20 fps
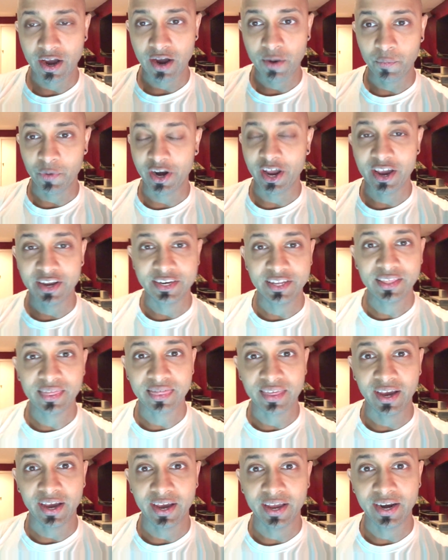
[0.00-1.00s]
when I did
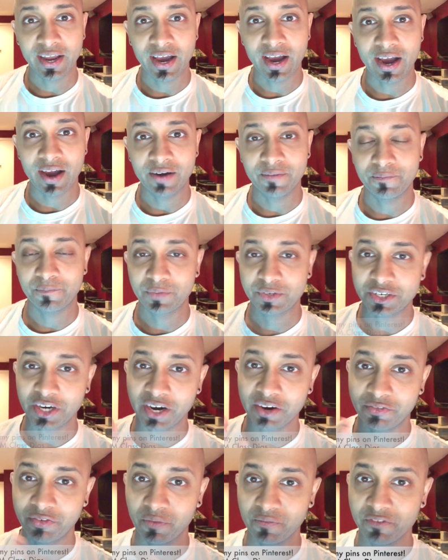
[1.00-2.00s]
that,
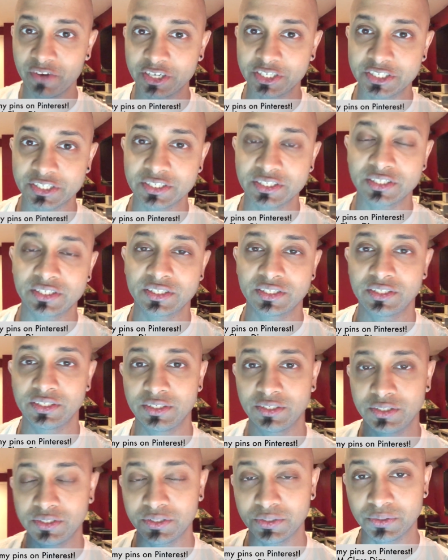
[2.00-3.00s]
starting from Visions
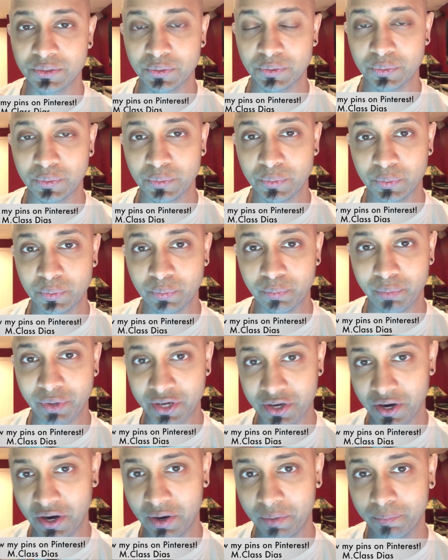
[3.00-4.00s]
to
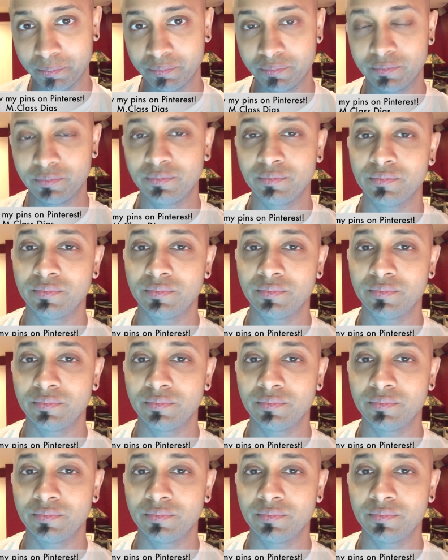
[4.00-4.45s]
become